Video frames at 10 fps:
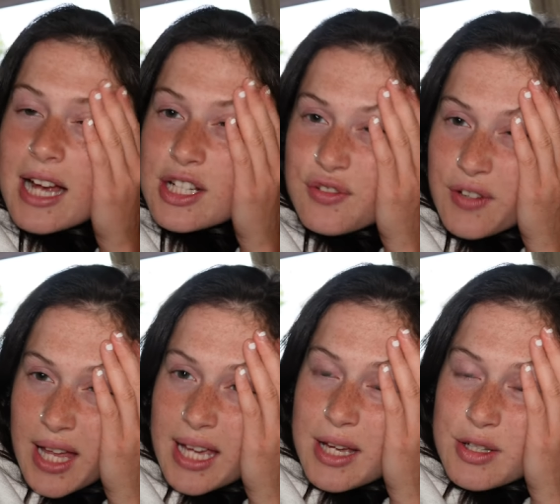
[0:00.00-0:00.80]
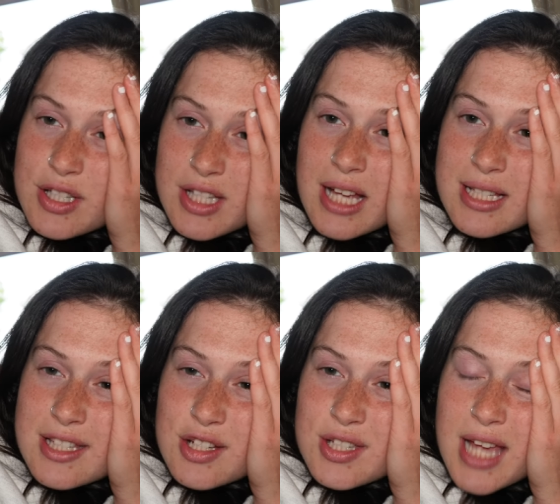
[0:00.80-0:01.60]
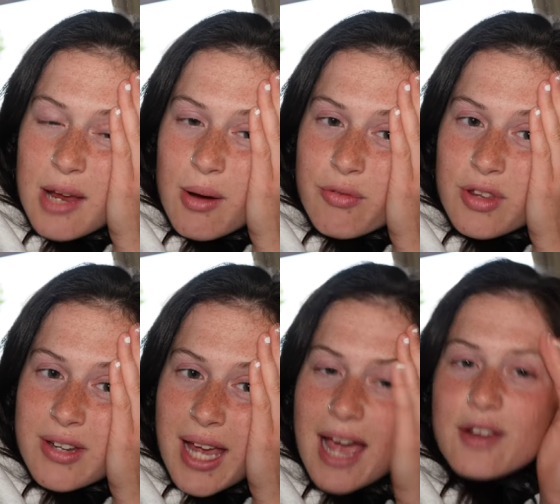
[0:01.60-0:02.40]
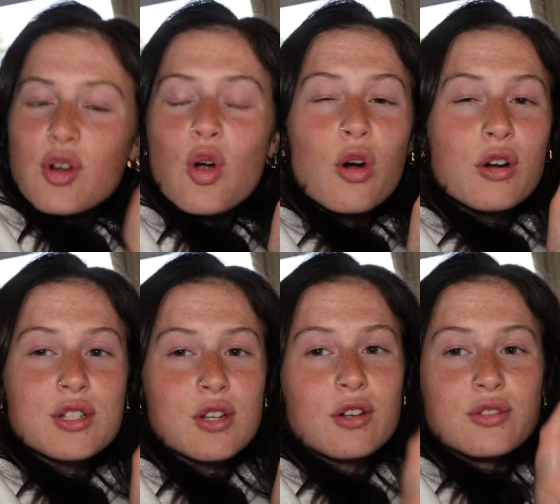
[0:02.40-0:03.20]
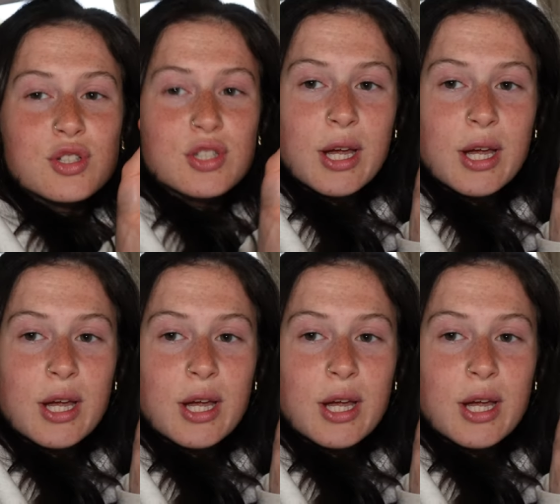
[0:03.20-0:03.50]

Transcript: I just feel like it does just set you up for the day, and your cortisol just